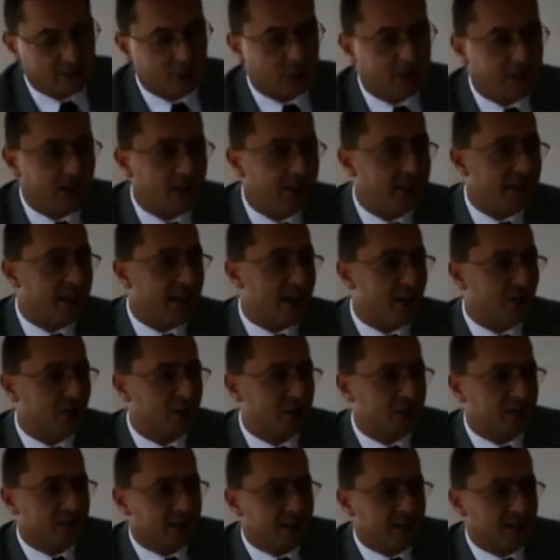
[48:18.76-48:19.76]
to carry
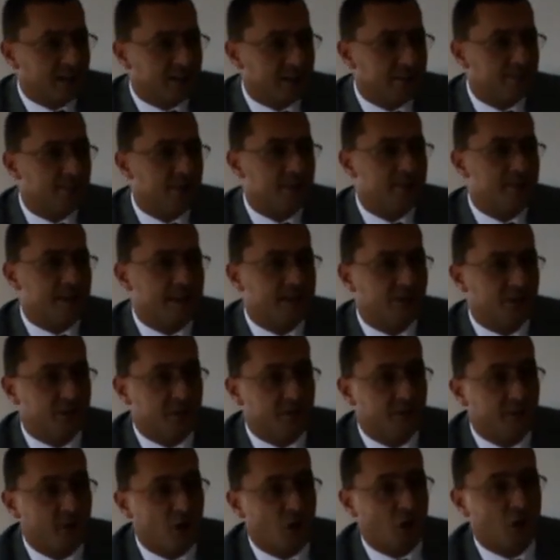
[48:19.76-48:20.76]
out and implement
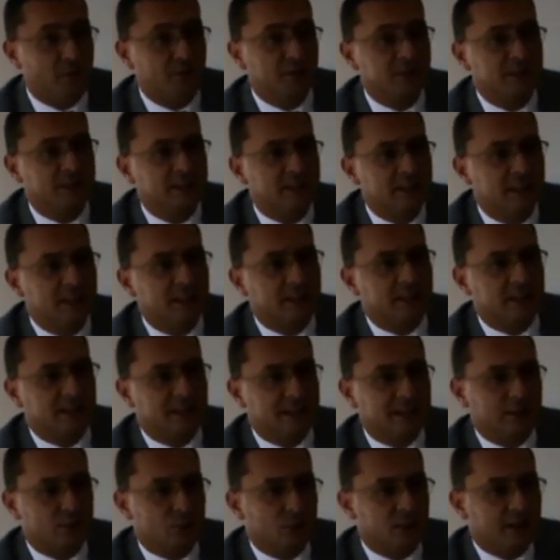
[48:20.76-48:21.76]
reforms
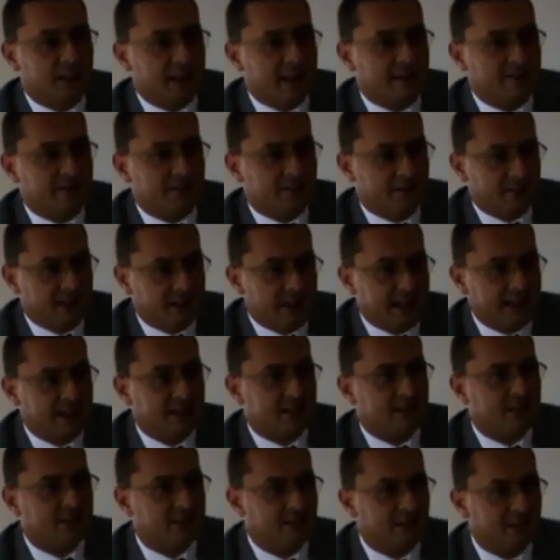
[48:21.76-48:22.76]
that would have
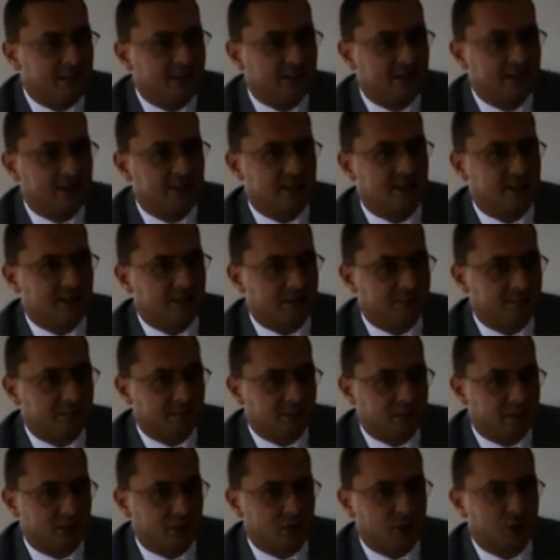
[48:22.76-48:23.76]
lacked uh, uh
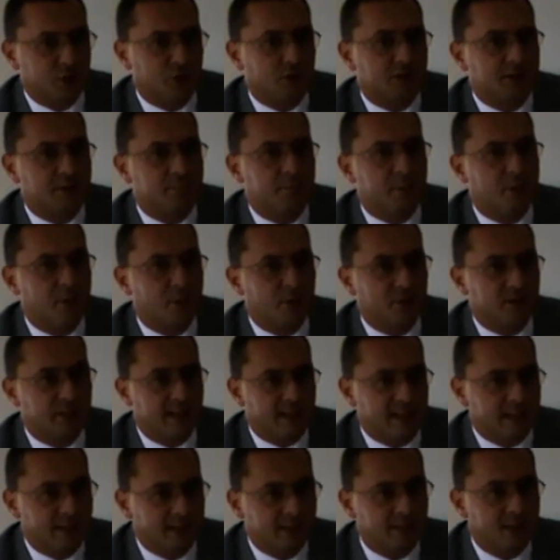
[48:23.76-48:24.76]
social support
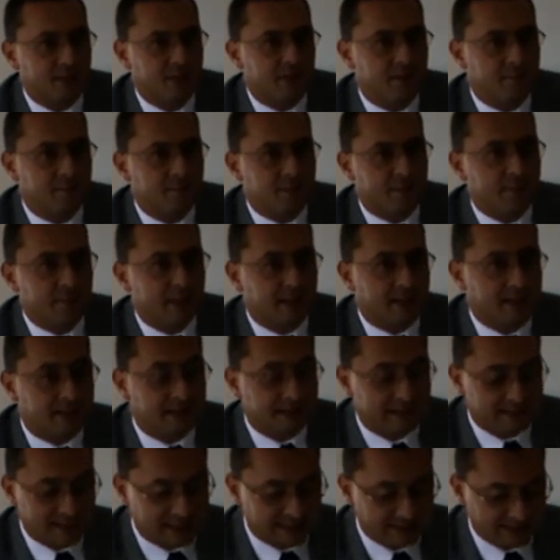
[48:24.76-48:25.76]
and public
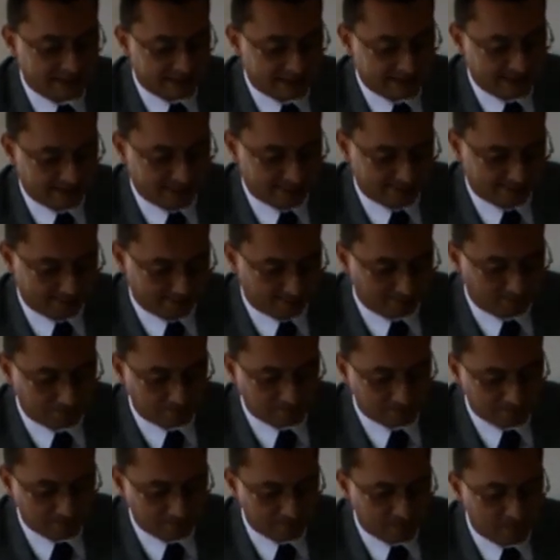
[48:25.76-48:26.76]
consensus
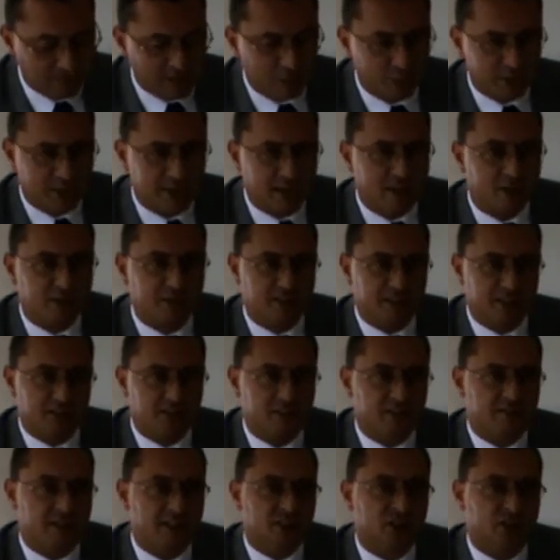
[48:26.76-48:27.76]
without the
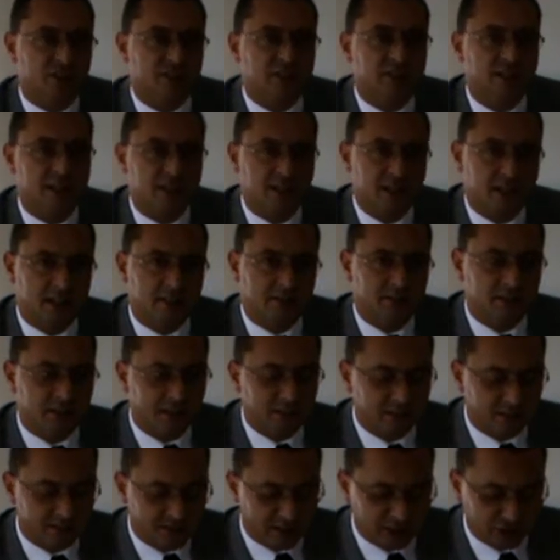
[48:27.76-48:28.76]
intervention of the
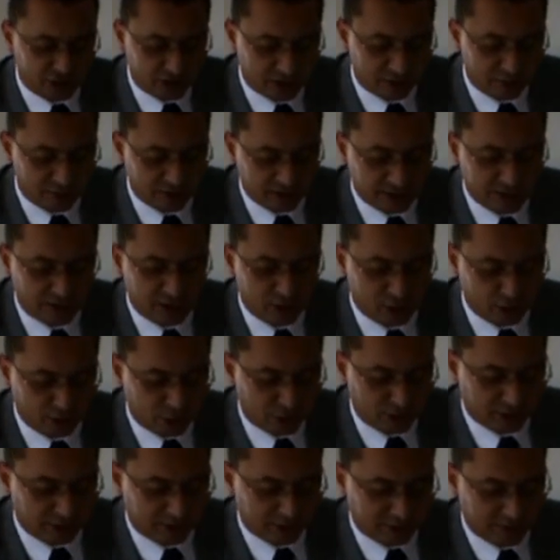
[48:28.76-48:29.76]
international
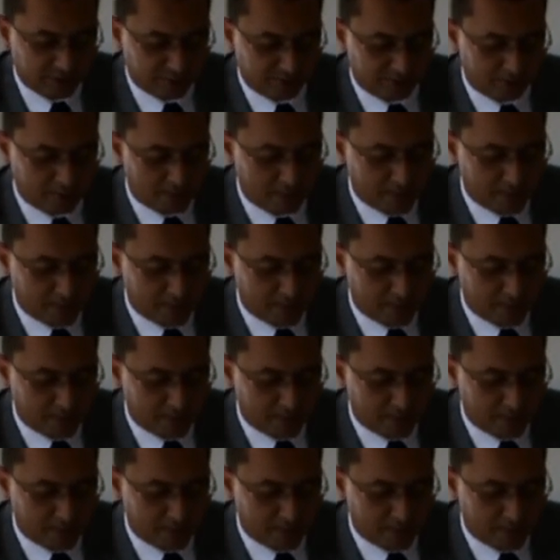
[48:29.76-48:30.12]
institutions.